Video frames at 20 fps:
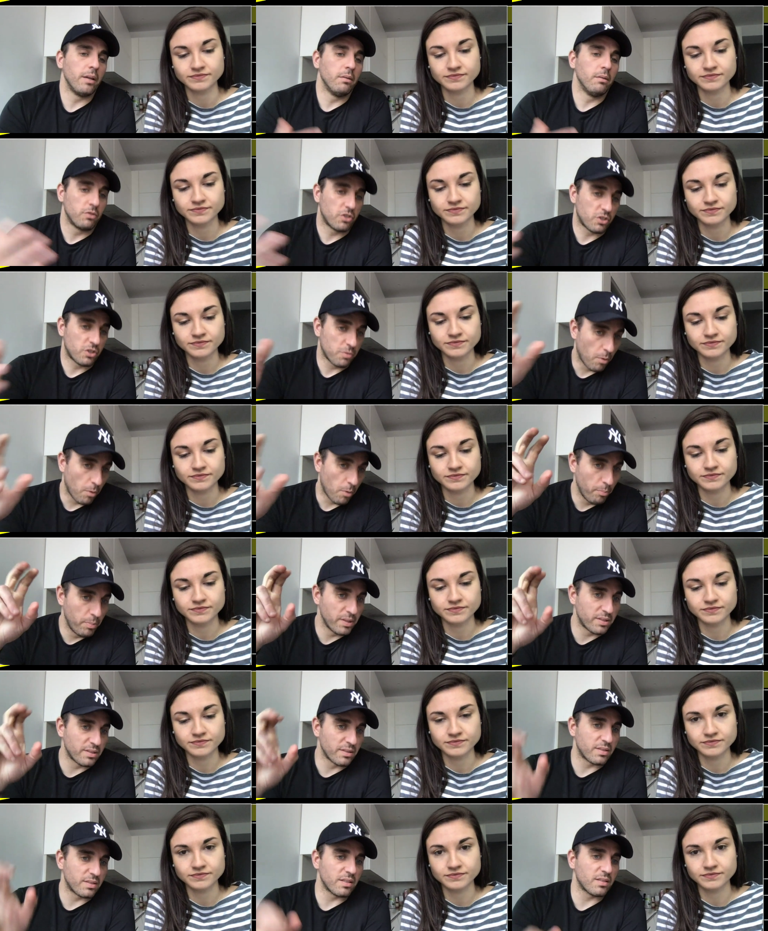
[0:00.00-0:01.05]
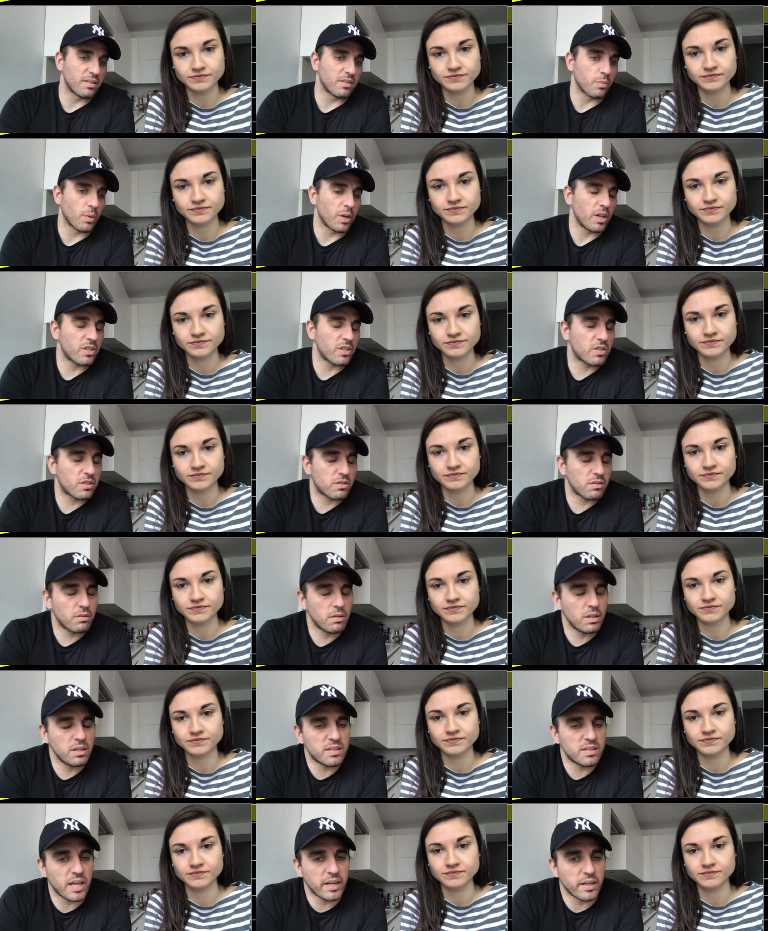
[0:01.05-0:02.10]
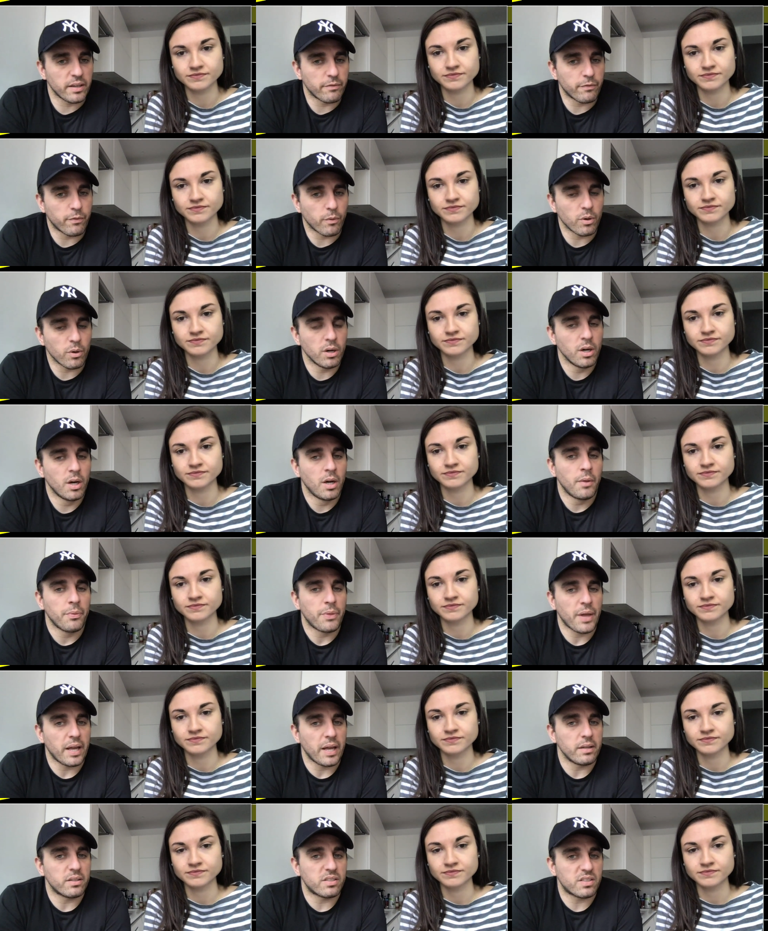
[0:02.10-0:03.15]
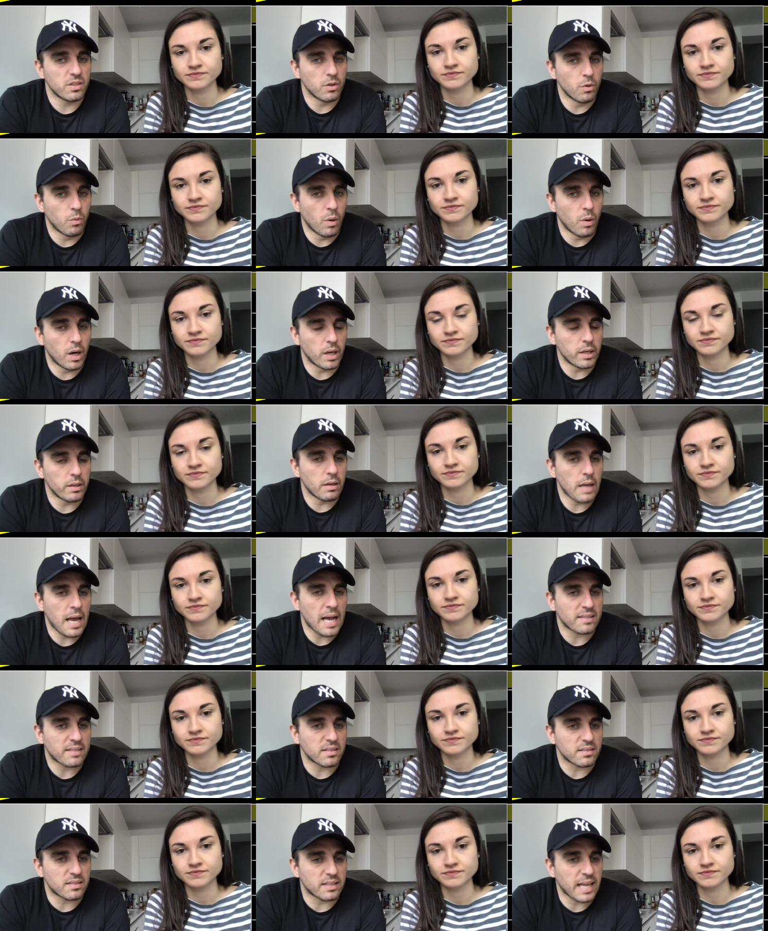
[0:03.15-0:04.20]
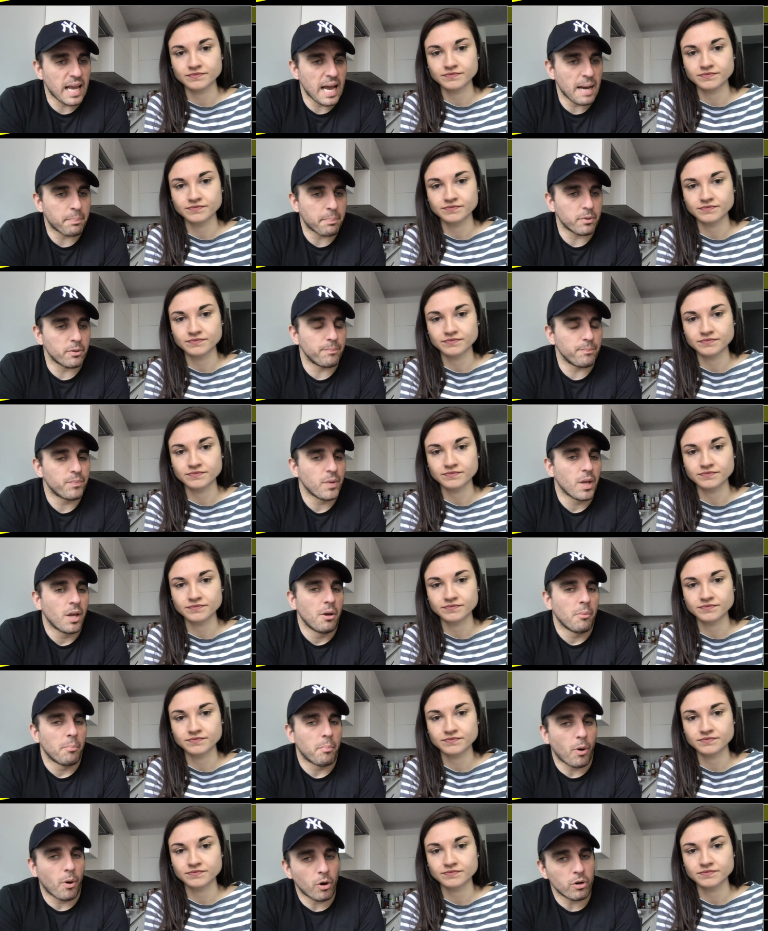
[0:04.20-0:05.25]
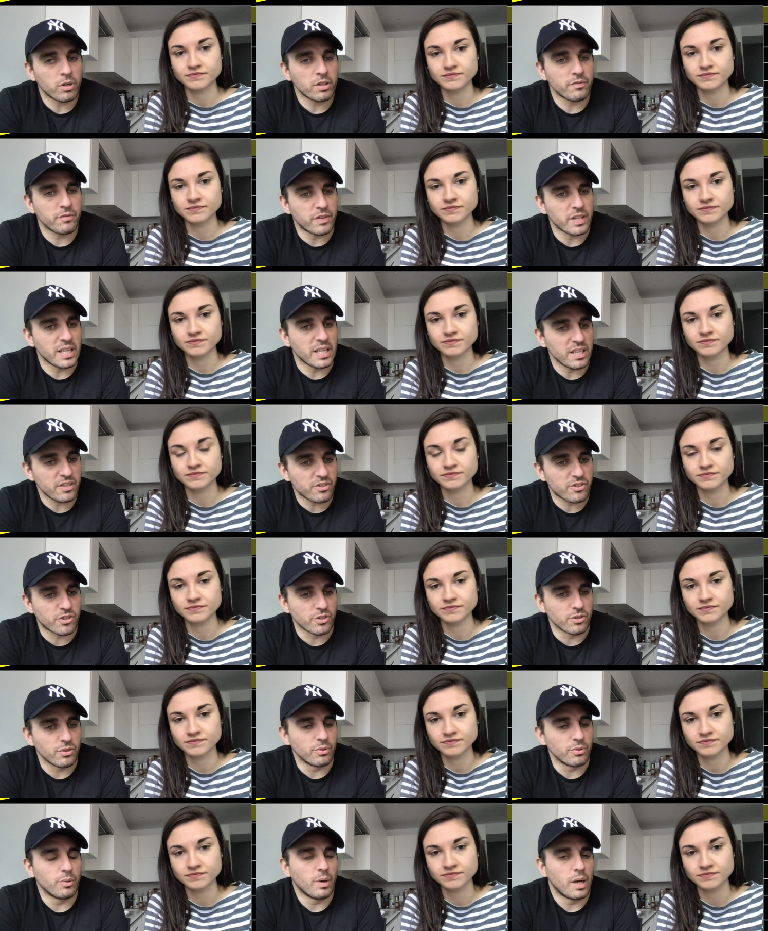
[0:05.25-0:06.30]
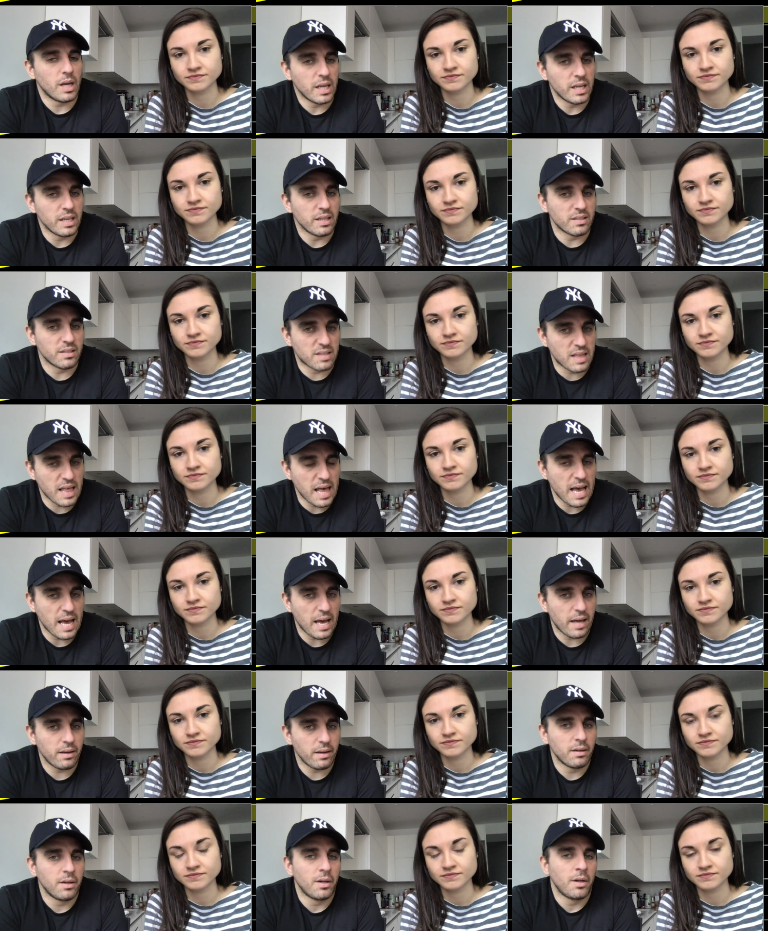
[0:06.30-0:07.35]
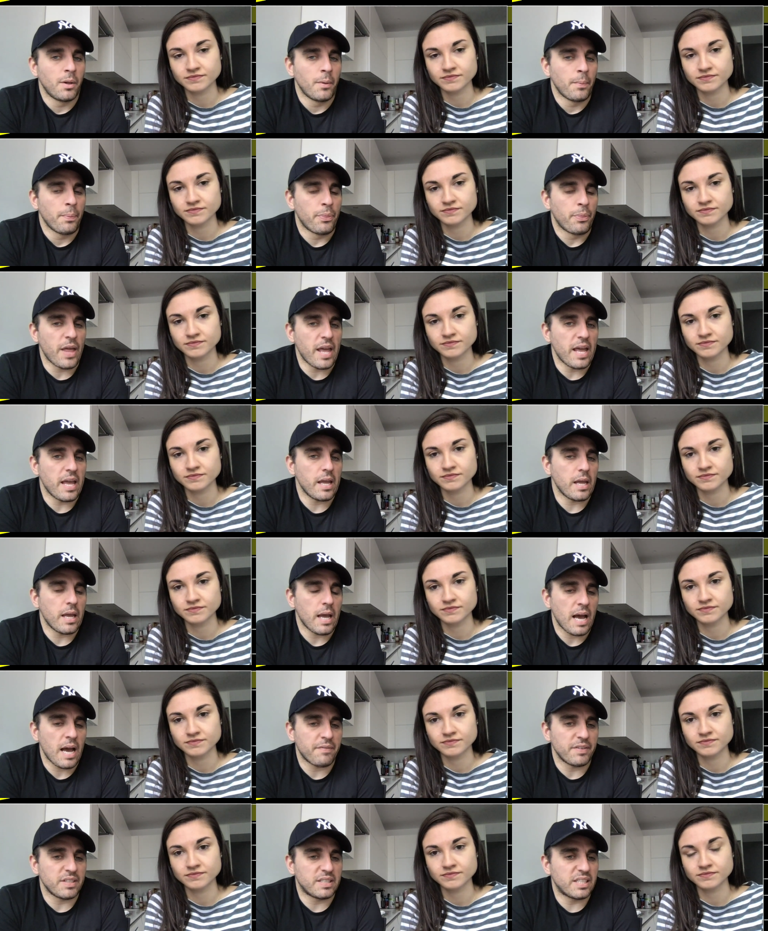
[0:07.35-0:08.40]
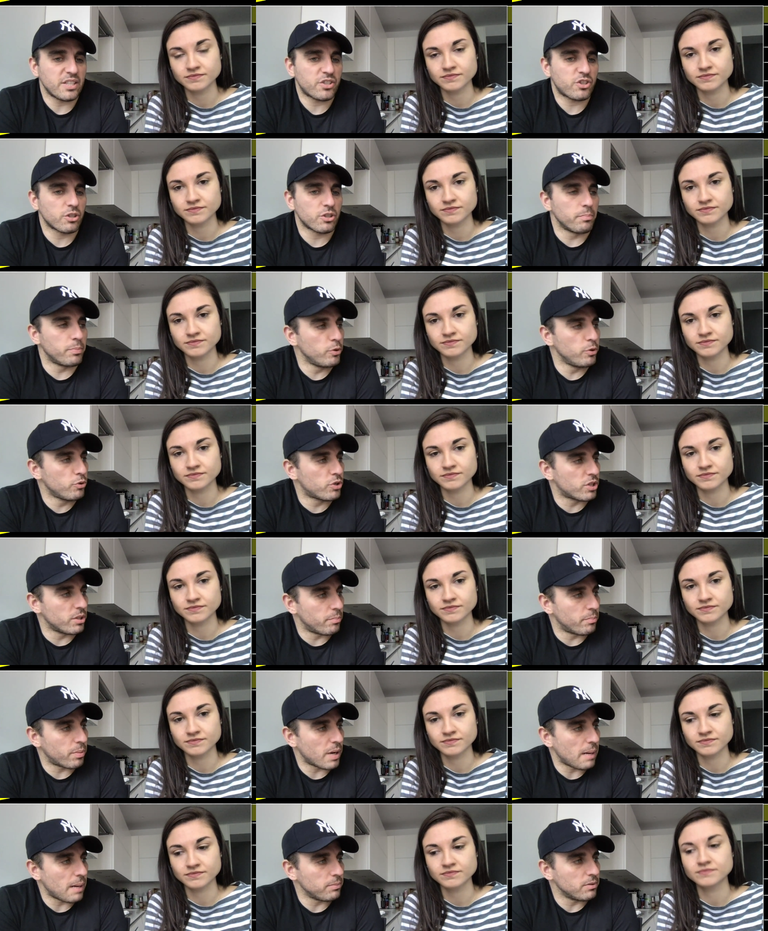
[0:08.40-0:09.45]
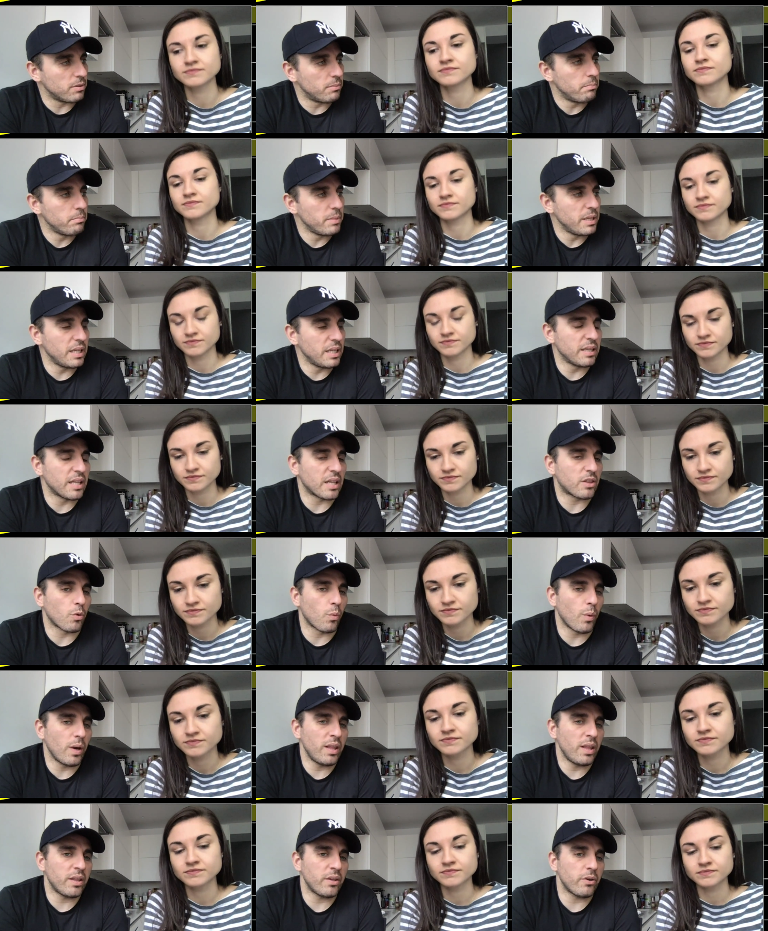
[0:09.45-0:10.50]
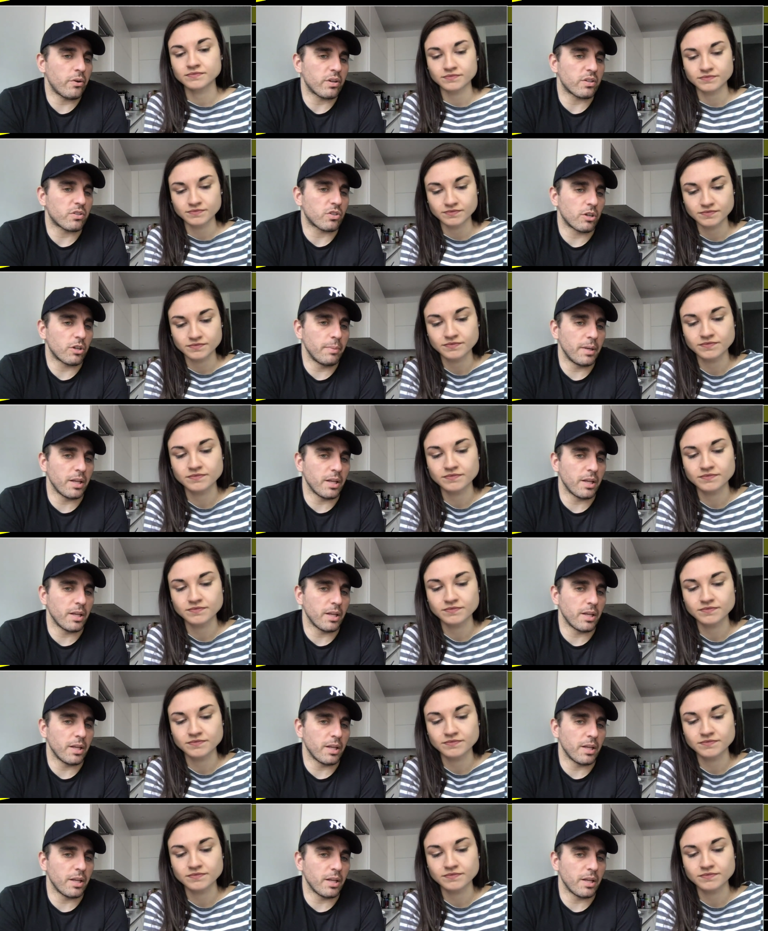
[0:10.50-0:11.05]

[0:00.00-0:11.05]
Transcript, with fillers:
Speaker 1: small businesses is what it's intended for that still want access to capital. Part of the issue is that they have a distribution problem meaning that the way that they're determining